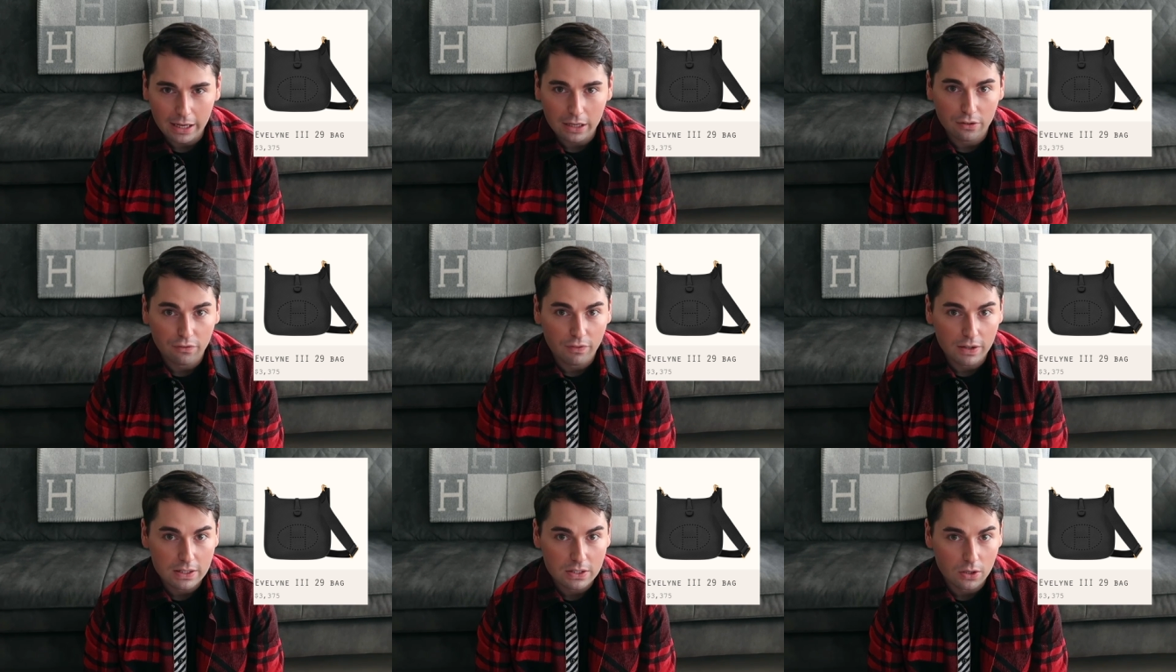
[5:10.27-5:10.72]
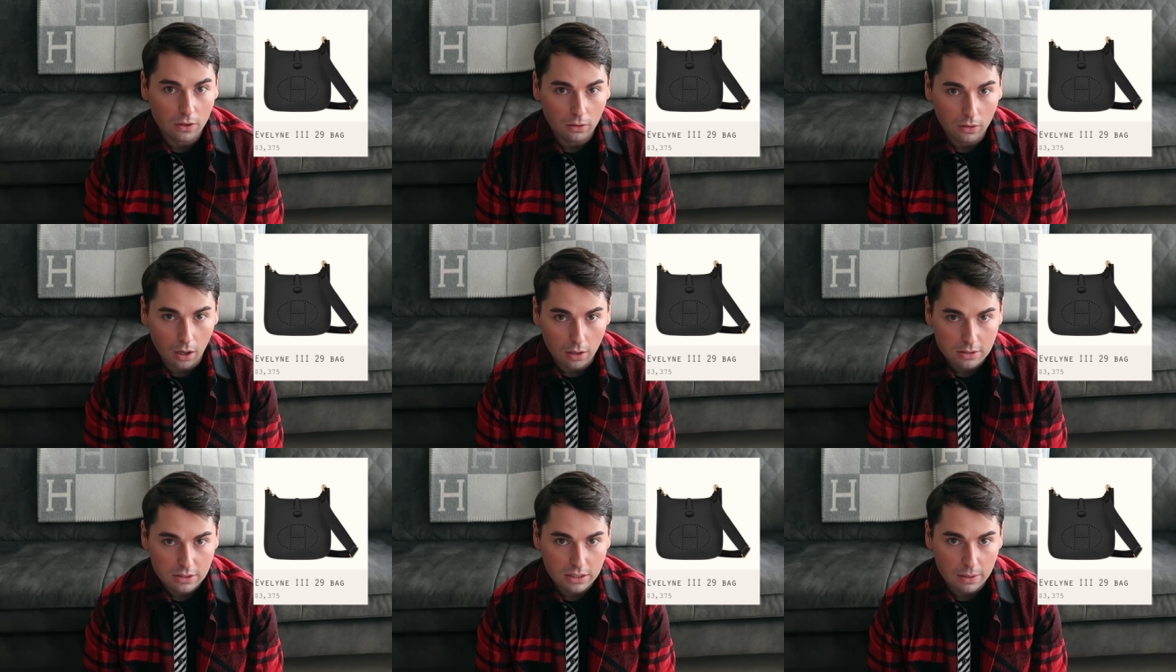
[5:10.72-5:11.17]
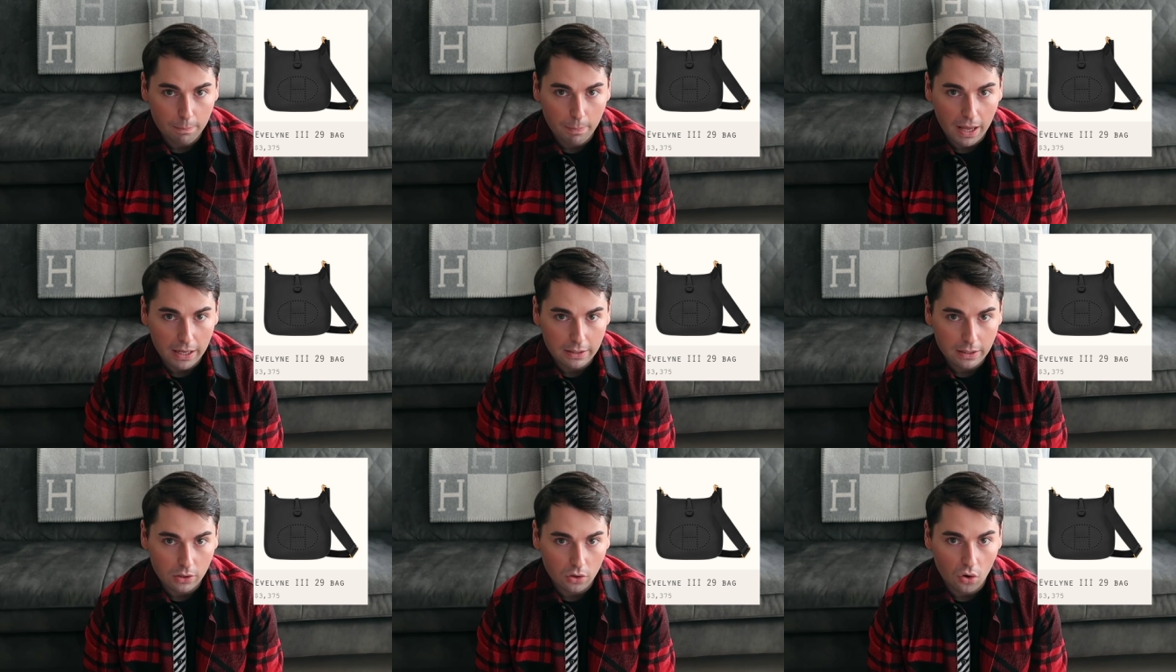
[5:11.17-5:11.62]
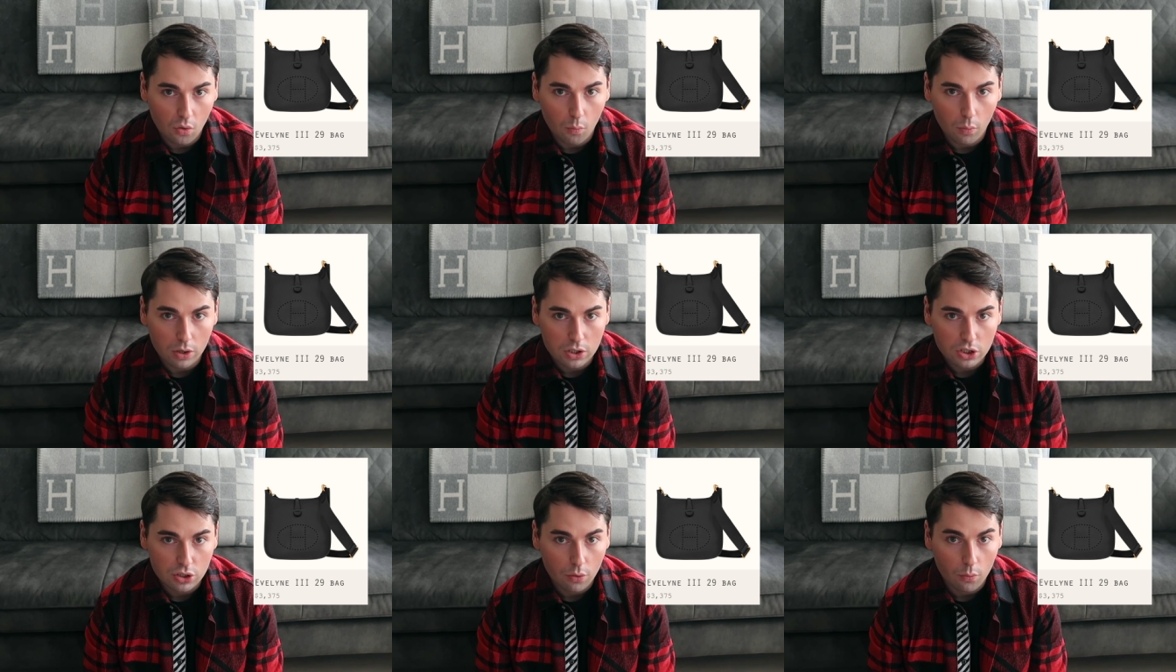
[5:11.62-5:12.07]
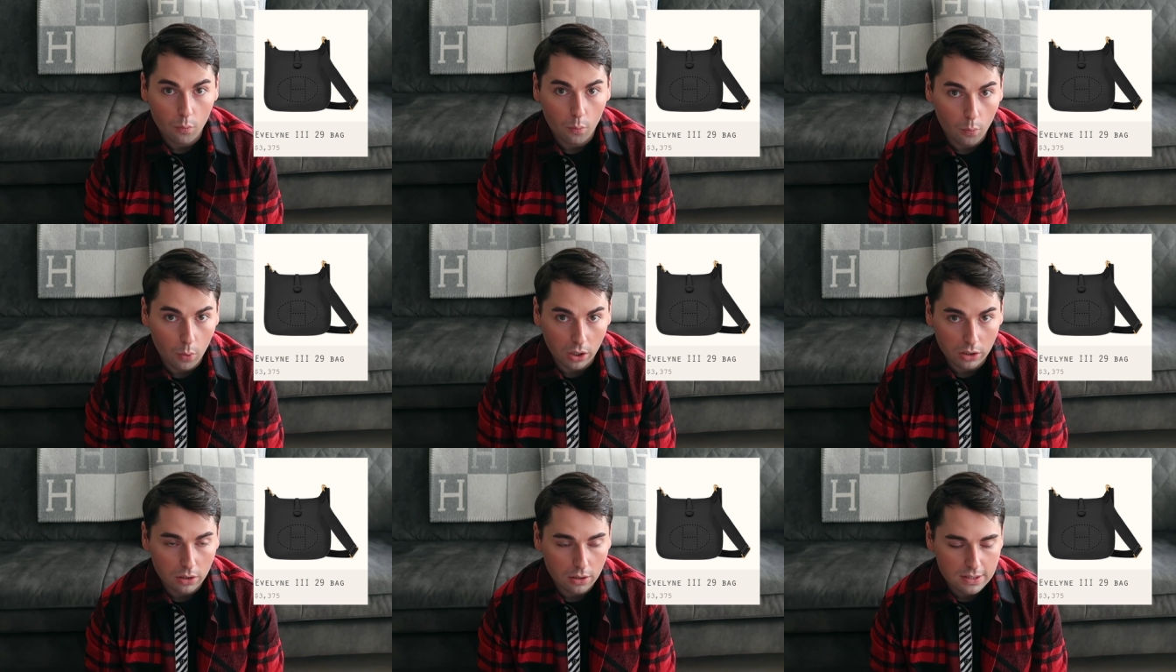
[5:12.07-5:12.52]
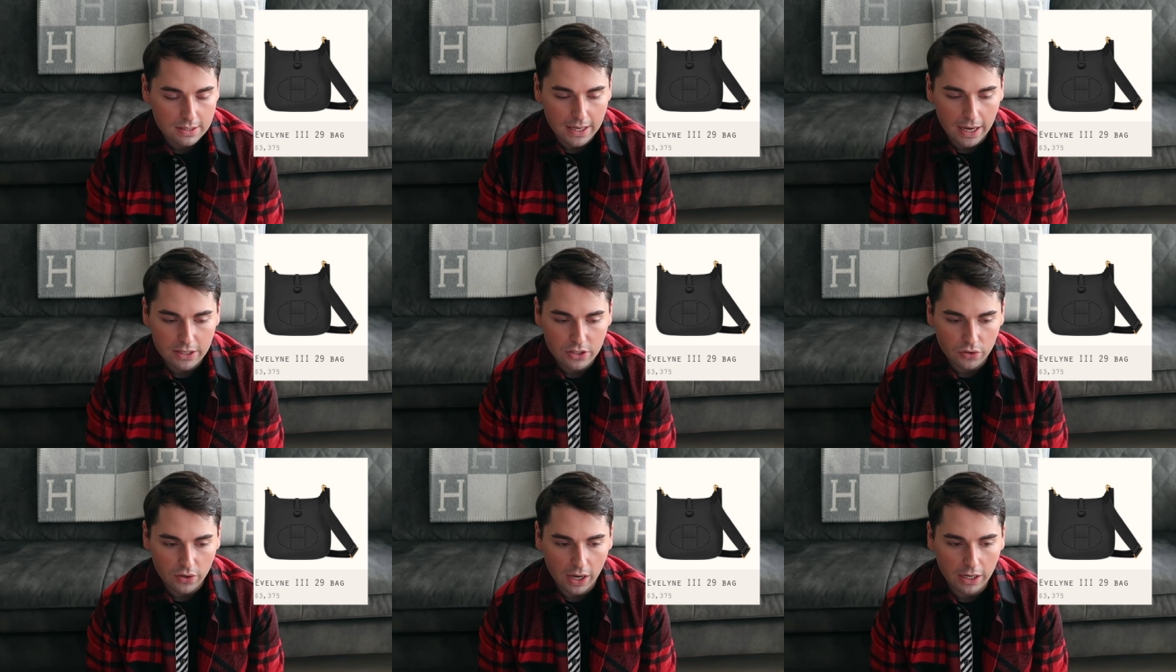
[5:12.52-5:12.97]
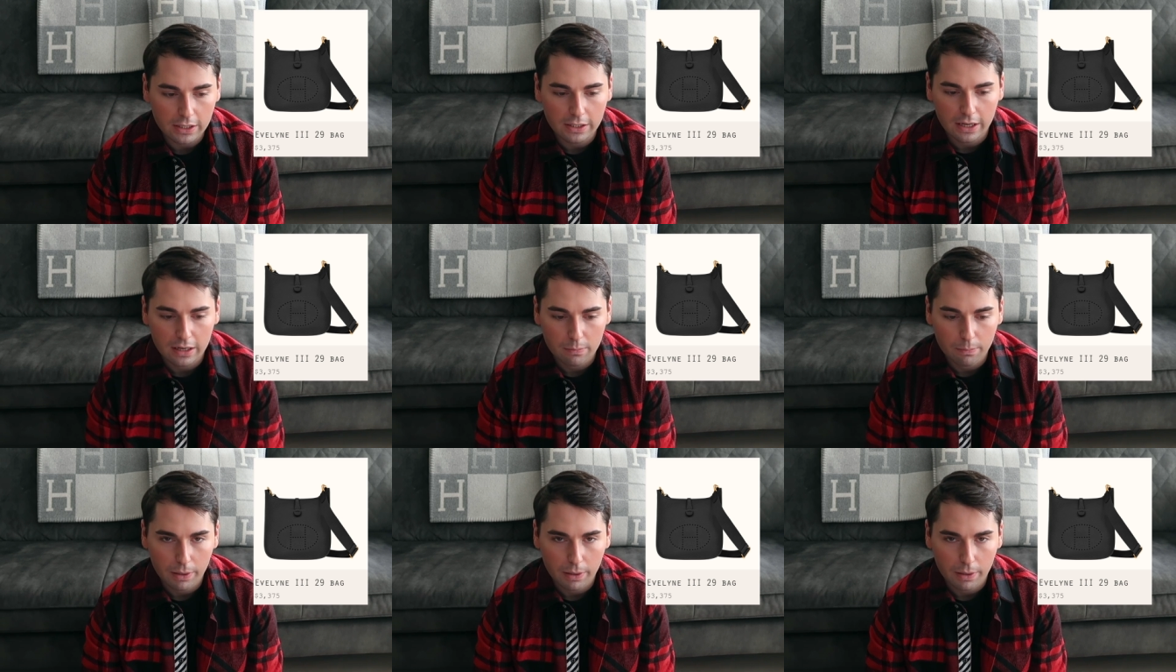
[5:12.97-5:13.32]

It fits a lot depending on what size you get it in,